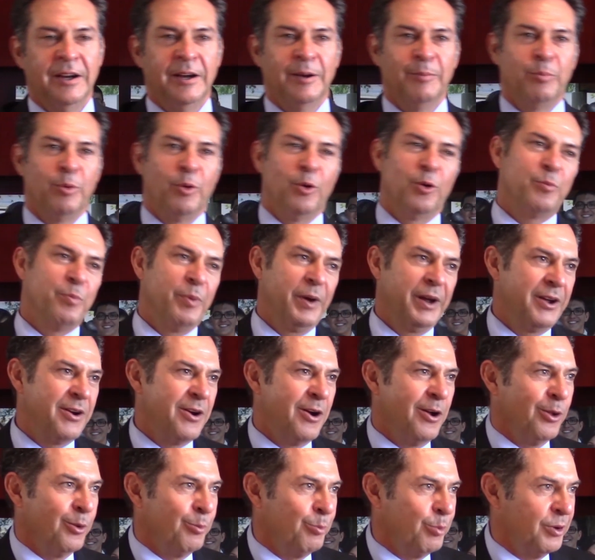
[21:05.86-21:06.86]
Broke my
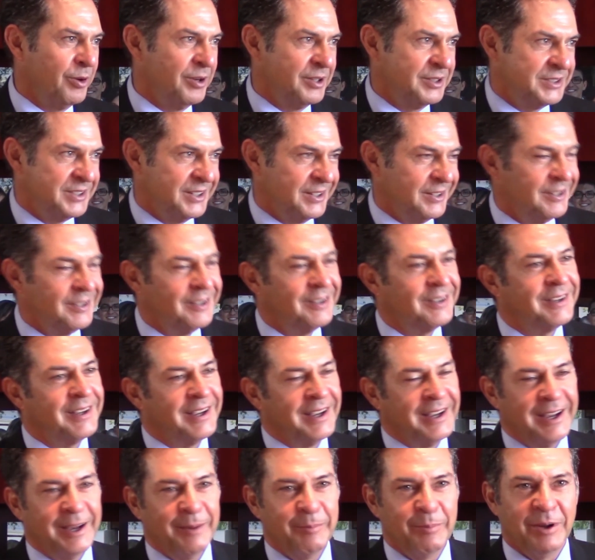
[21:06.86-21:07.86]
collarbone. I said,
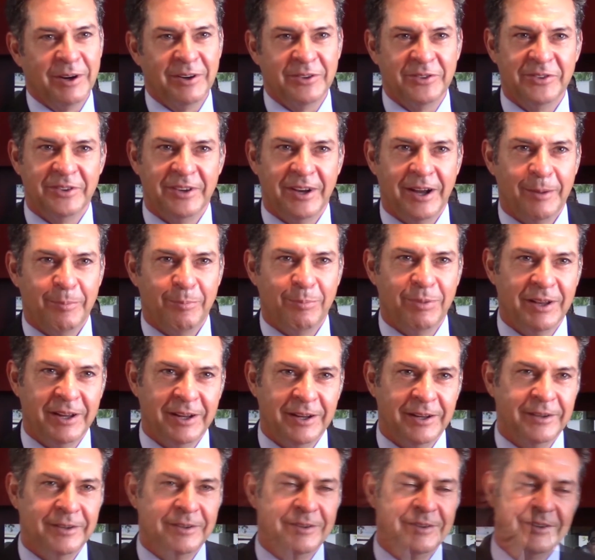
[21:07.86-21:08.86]
okay, I better stop
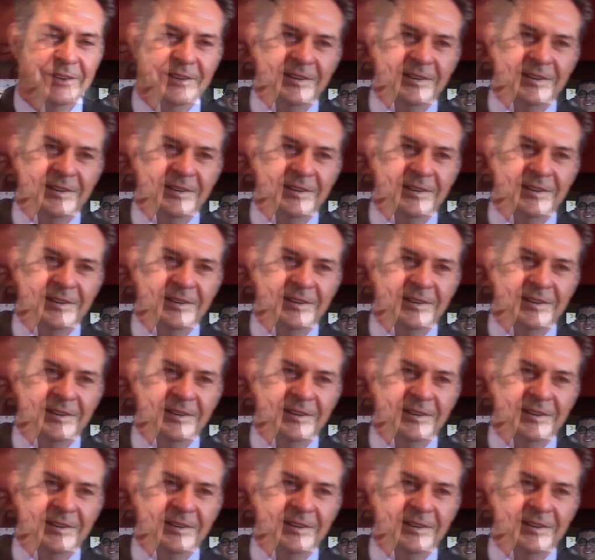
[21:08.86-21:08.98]
playing.